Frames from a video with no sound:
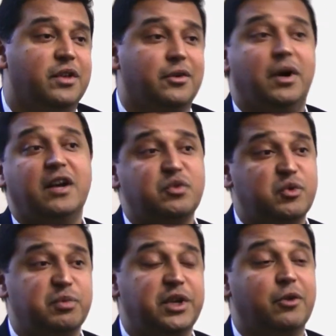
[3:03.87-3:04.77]
So
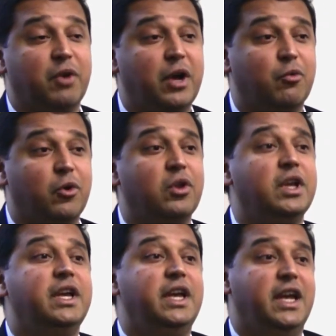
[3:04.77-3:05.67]
hospitals play a great role
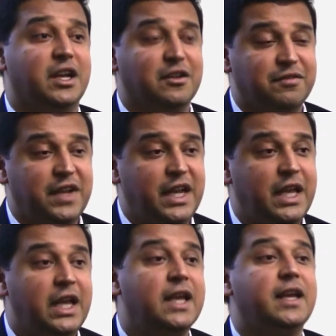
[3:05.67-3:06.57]
in
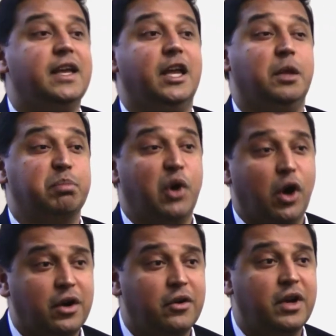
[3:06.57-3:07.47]
convening, in
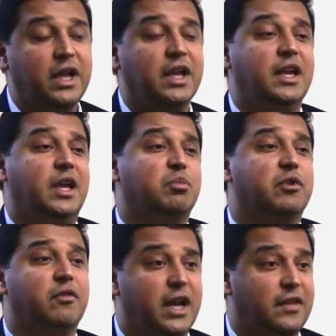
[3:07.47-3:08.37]
partnering, in
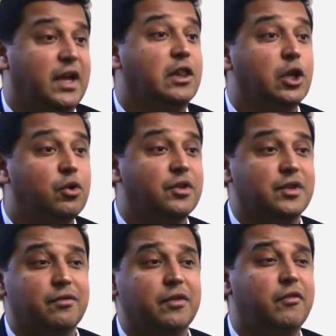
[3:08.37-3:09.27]
providing that locus
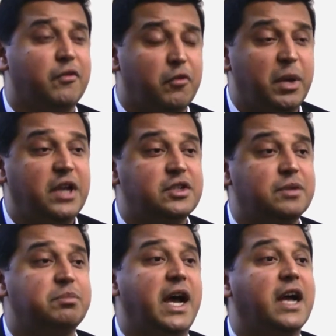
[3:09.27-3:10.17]
of
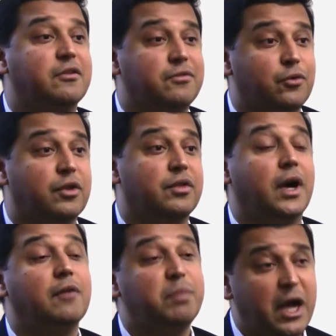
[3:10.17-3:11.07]
information back and forth
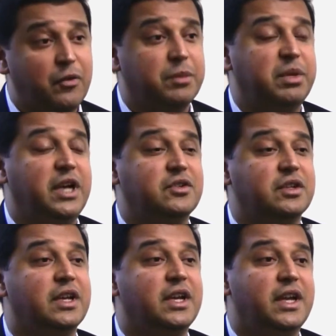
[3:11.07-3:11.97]
about the
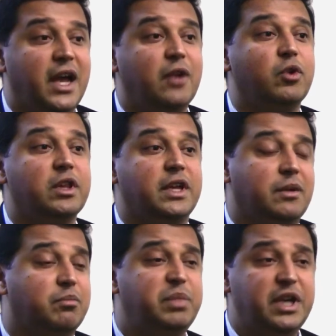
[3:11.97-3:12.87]
patient, and really
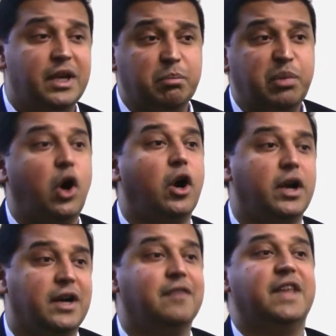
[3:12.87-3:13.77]
in being
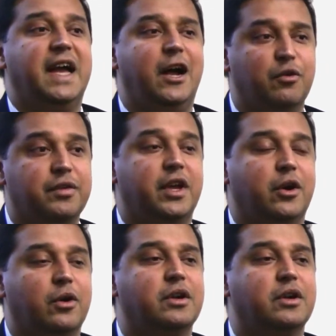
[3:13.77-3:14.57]
part of the healthcare